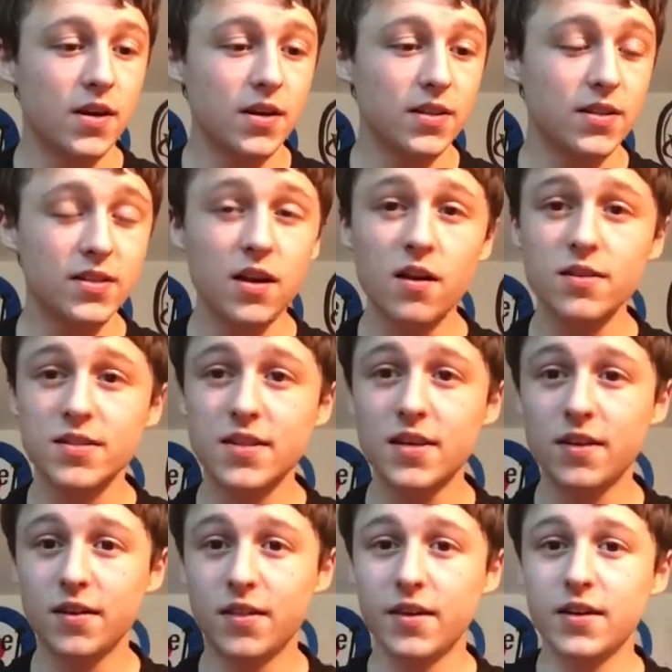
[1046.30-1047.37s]
they start
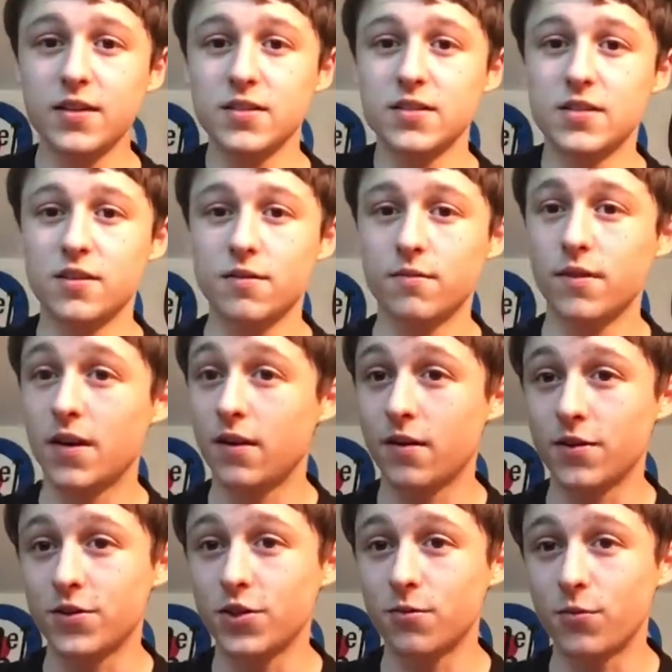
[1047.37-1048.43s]
seeing things that they
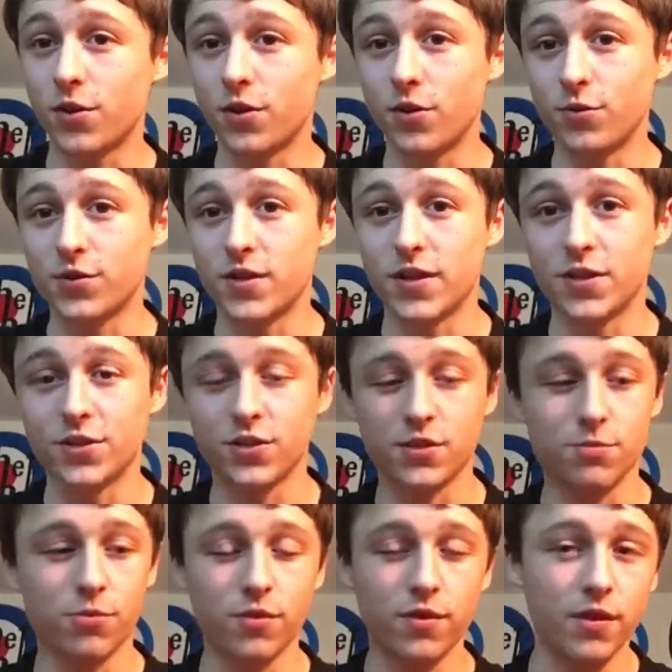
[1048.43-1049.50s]
assume are
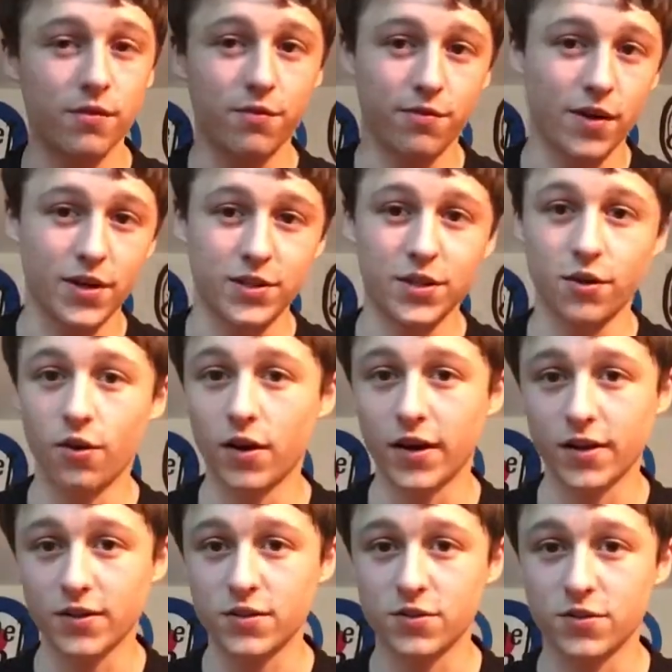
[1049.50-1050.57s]
hallucinations, but they've actually got
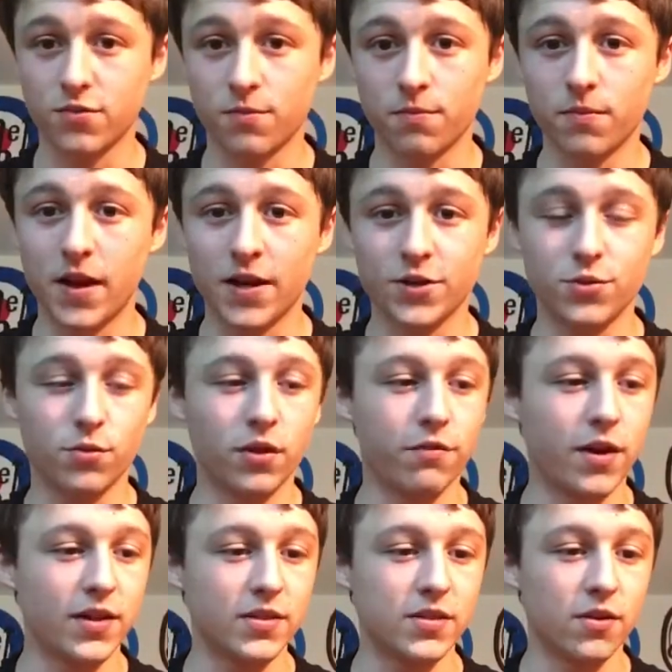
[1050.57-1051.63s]
links to some actual
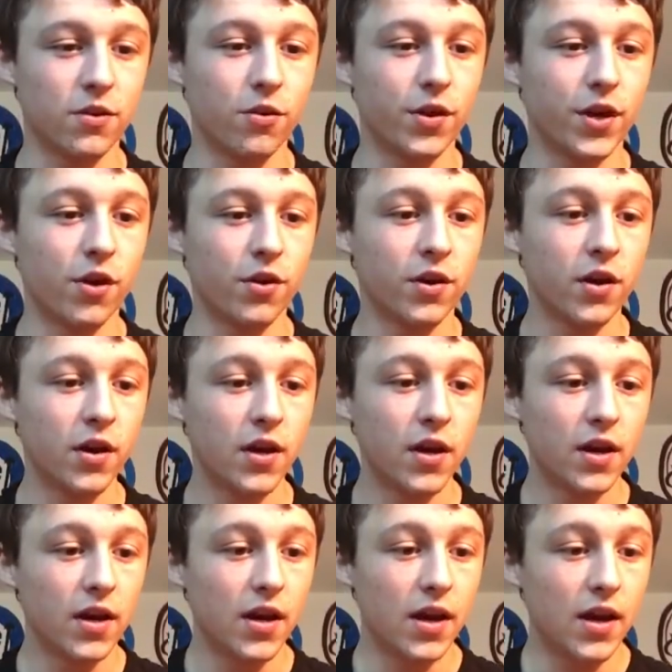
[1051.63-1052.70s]
events that are going on.
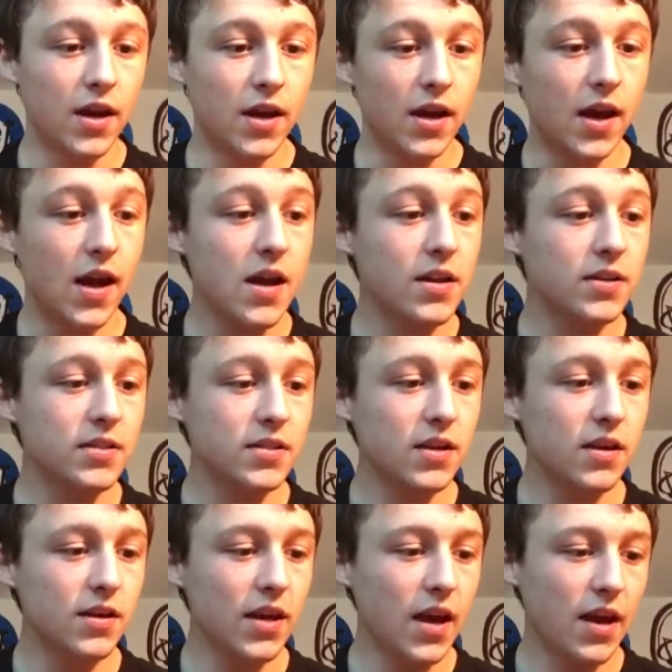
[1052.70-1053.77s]
And
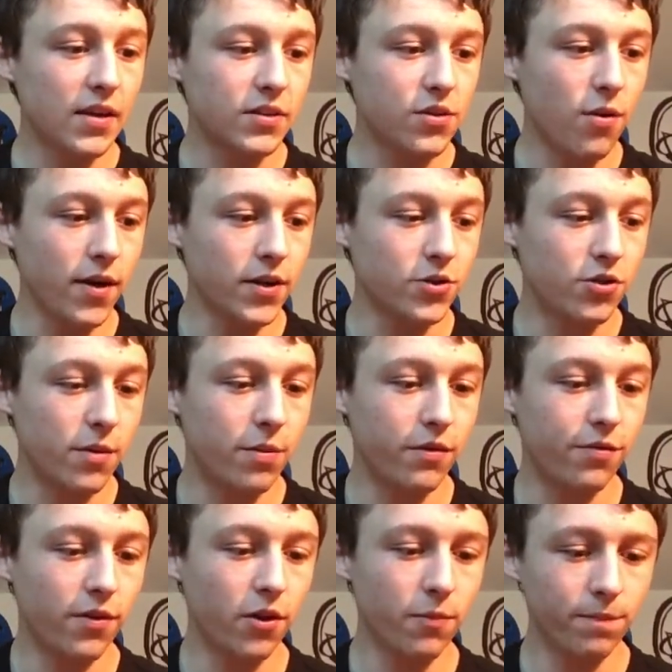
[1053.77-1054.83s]
yeah, it's quite a trippy
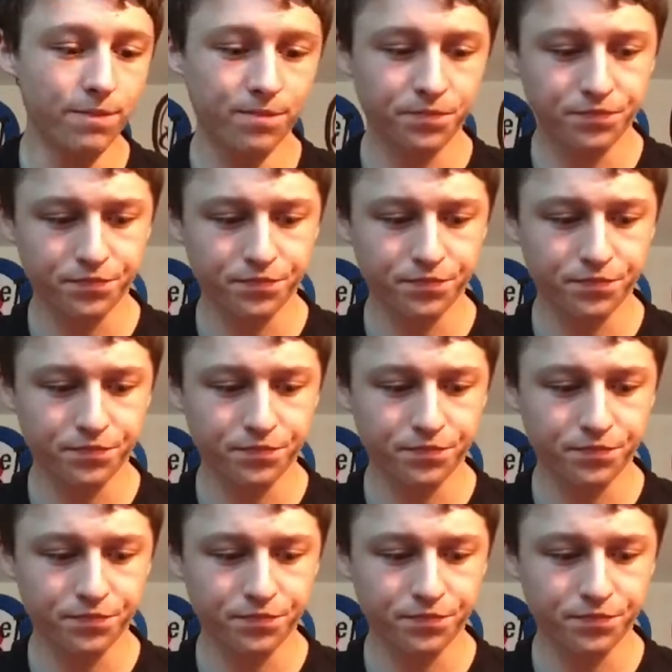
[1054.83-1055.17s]
film.